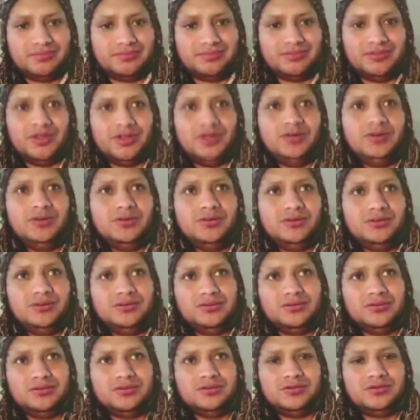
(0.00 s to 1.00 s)
you know,
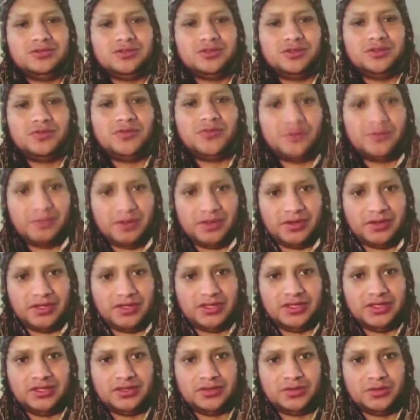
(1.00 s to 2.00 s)
suffering
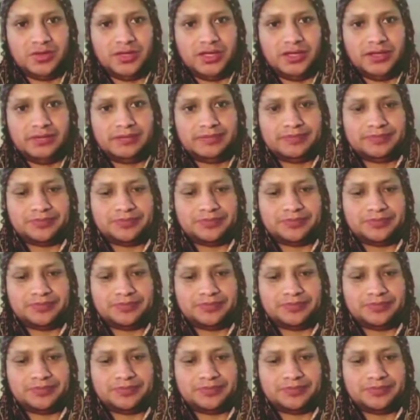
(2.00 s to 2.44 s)
in this way.